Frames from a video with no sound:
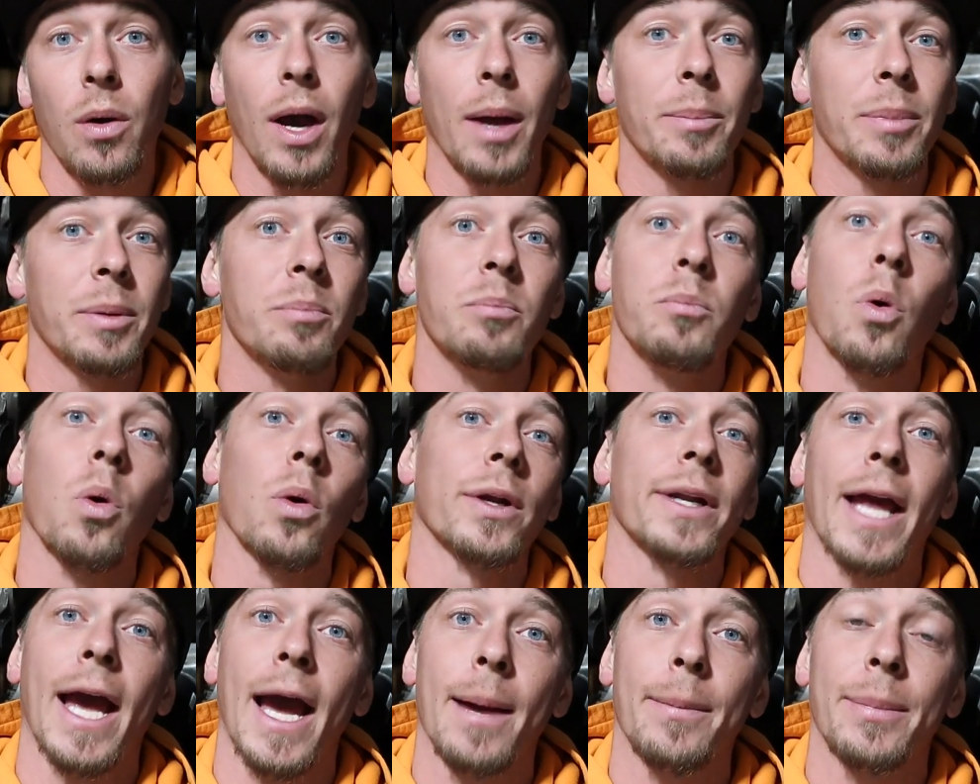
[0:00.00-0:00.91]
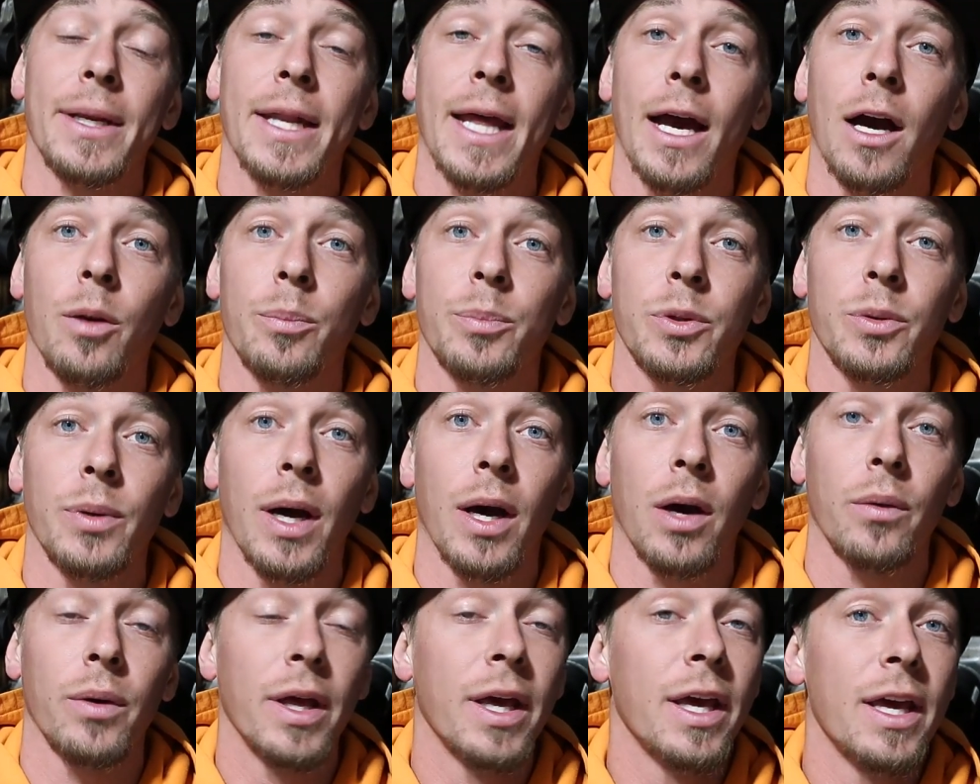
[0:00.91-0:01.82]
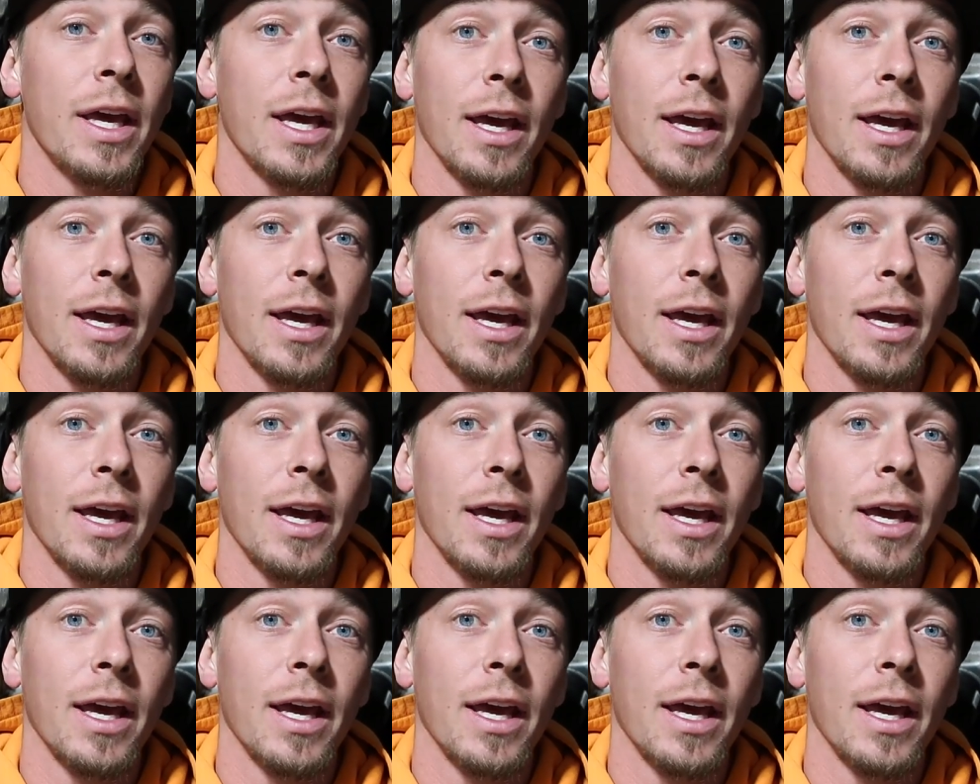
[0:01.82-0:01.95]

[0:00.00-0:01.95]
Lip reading: I'd be more than happy to help you out.